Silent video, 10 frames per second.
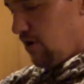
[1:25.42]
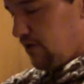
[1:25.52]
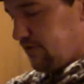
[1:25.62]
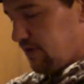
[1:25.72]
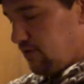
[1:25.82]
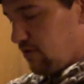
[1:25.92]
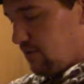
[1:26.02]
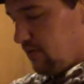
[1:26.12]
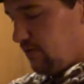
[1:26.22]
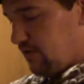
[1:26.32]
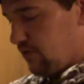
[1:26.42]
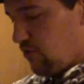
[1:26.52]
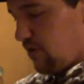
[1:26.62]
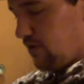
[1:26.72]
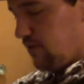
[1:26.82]
I'll tell you what I'm using
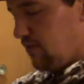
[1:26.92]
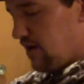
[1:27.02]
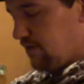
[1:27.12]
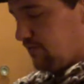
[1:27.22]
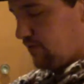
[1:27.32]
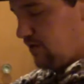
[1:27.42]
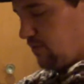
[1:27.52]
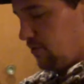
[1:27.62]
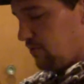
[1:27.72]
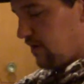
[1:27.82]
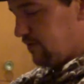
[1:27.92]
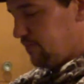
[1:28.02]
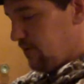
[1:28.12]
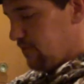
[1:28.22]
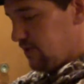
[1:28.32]
quantity wise for double the
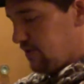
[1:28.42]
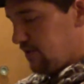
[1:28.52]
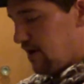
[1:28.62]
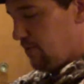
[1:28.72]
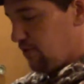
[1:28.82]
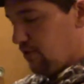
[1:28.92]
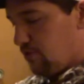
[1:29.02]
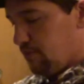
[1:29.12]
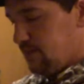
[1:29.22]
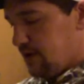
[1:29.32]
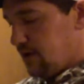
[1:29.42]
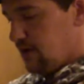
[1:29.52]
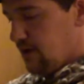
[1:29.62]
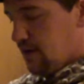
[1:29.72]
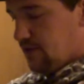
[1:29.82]
recipe, but then down below will be
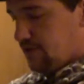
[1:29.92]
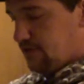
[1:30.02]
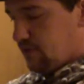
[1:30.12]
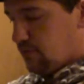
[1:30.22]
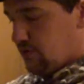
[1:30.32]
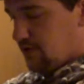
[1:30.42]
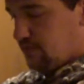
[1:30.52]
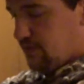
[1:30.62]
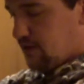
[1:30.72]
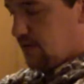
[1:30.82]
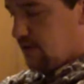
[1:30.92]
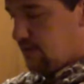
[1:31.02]
the single recipe.